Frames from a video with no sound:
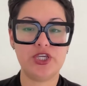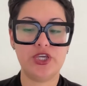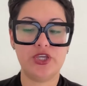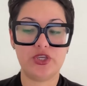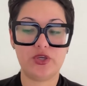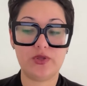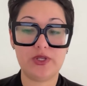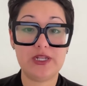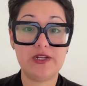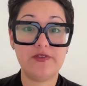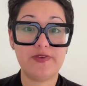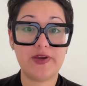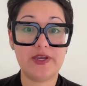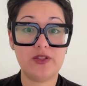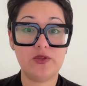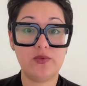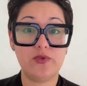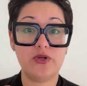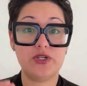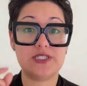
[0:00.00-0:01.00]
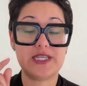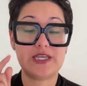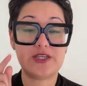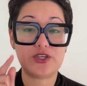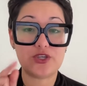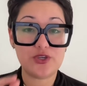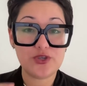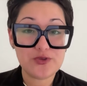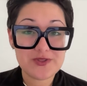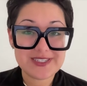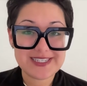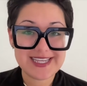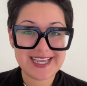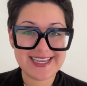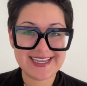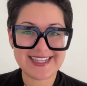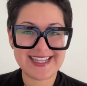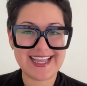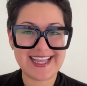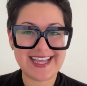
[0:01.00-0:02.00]
You need to find the words that you say
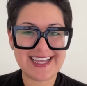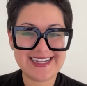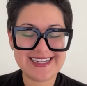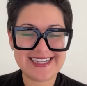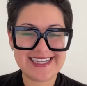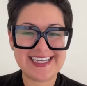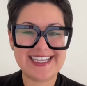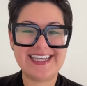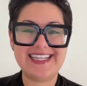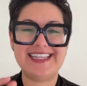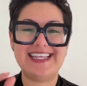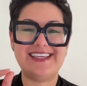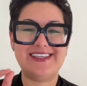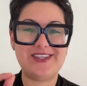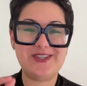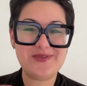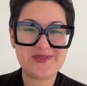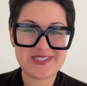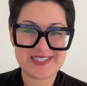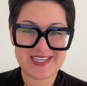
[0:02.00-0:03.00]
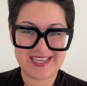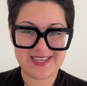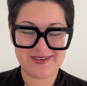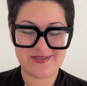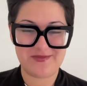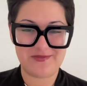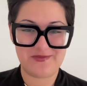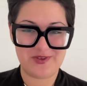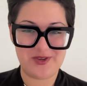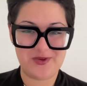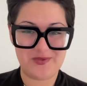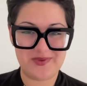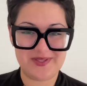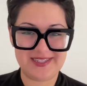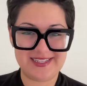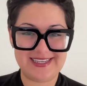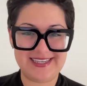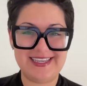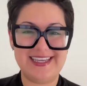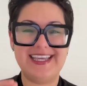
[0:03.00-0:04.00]
a lot, that you say
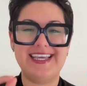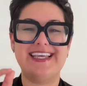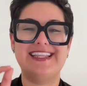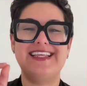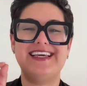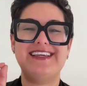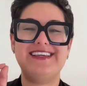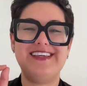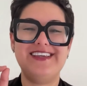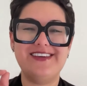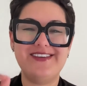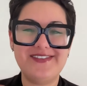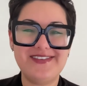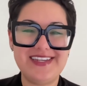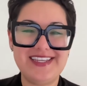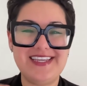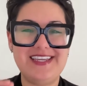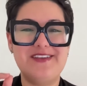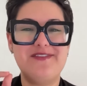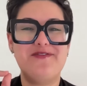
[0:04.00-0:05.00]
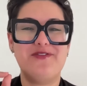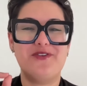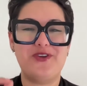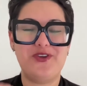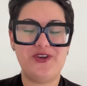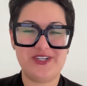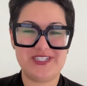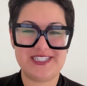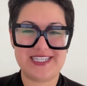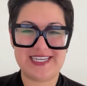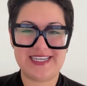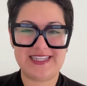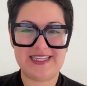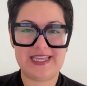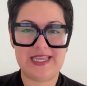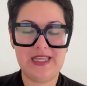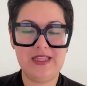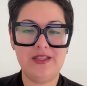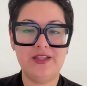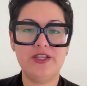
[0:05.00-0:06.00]
frequently, that you need for your daily
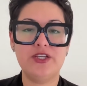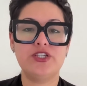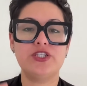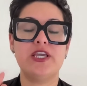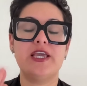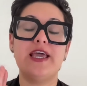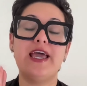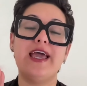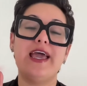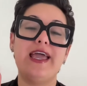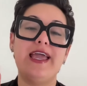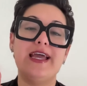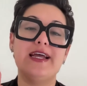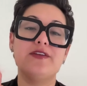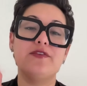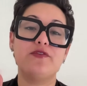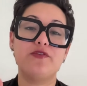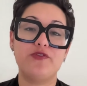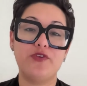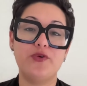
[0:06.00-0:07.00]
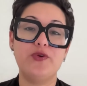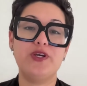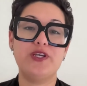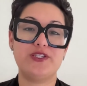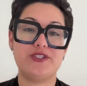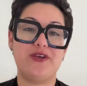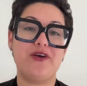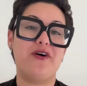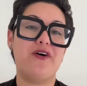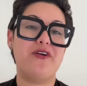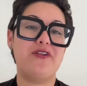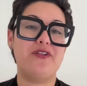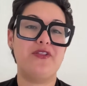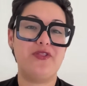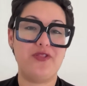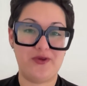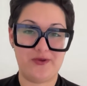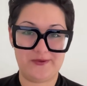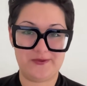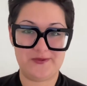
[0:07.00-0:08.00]
English, and focus on
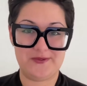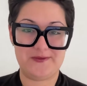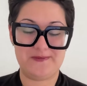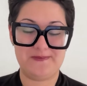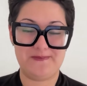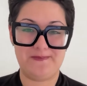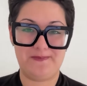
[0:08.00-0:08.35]
those.